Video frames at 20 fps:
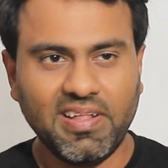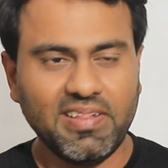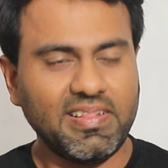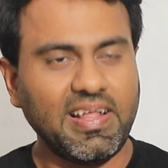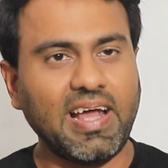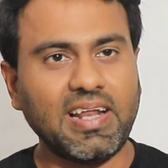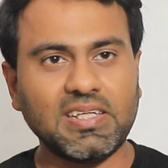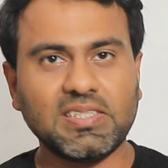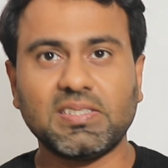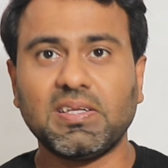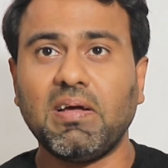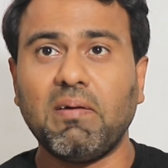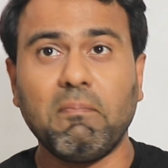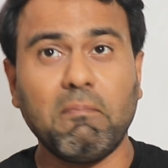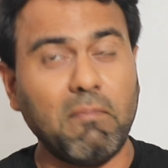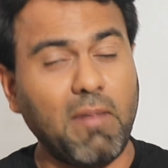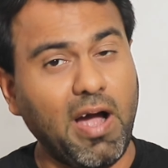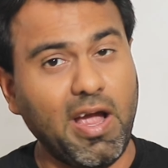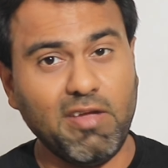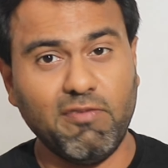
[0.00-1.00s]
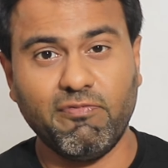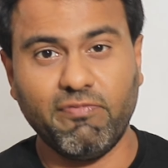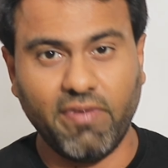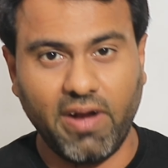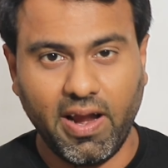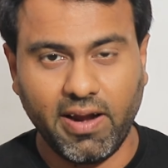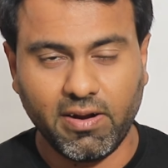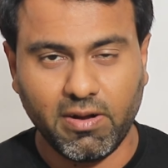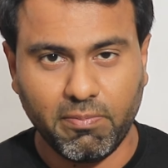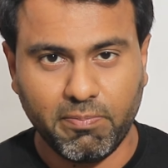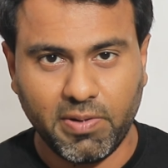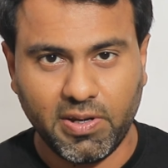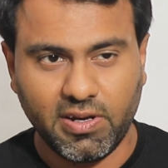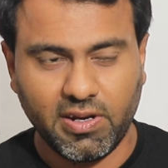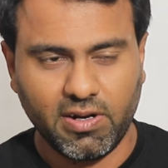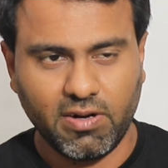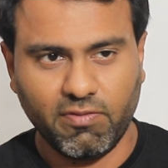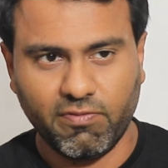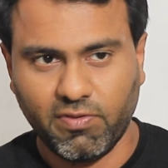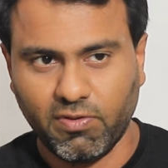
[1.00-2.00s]
That is my frank
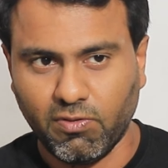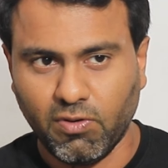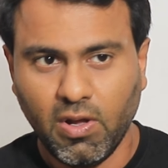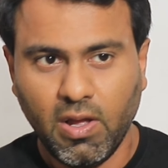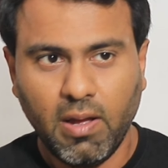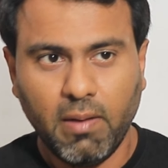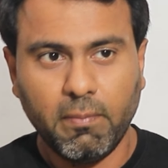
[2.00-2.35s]
opinion of you.